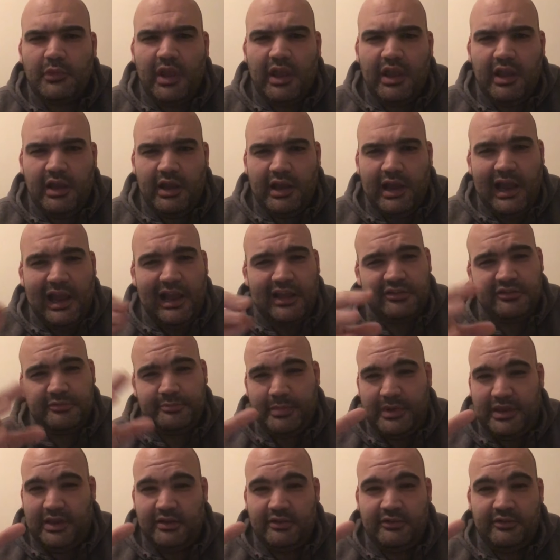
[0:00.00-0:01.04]

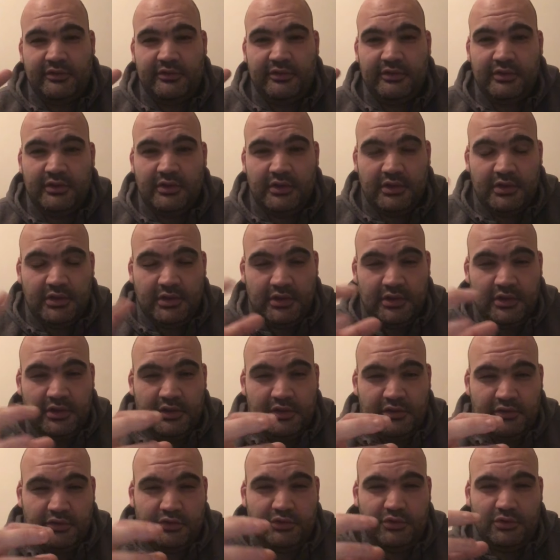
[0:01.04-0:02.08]
aspects
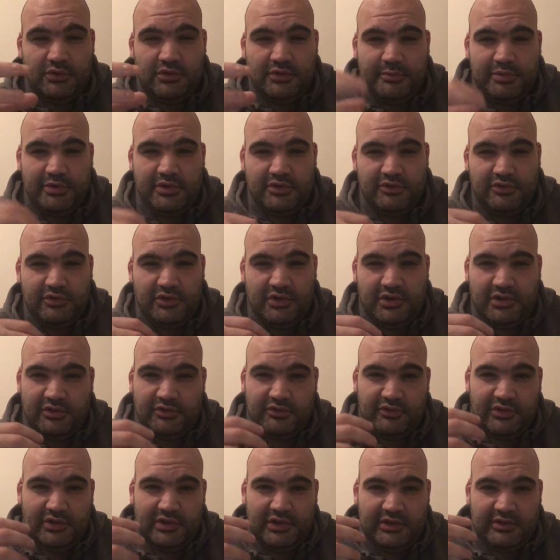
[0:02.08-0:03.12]
to the Platonic
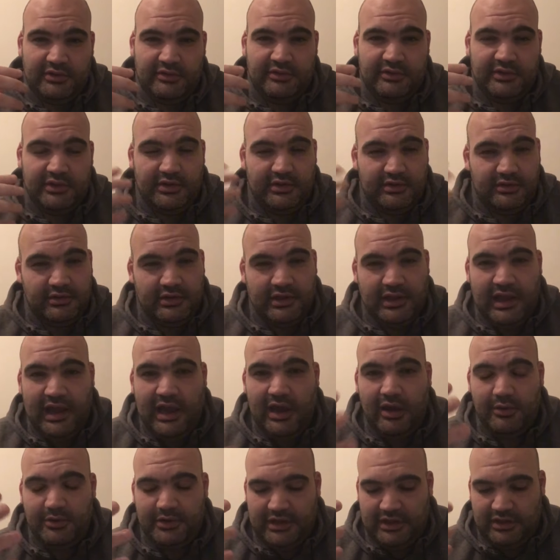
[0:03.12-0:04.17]
solids and
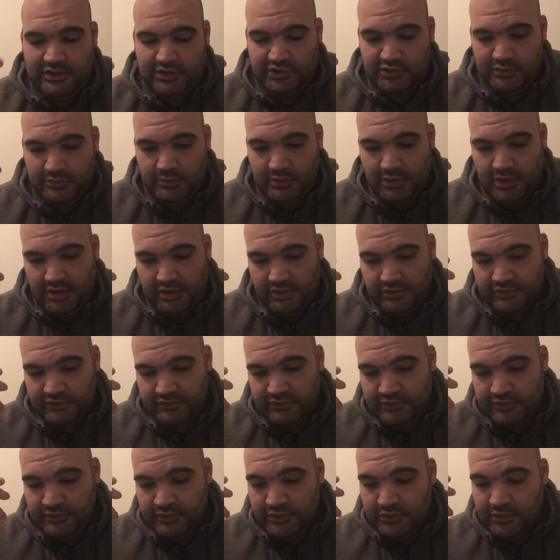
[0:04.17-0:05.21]
how nature
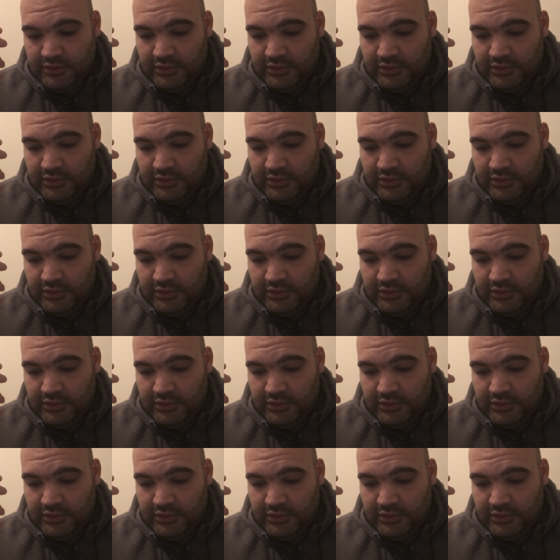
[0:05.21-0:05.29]
works.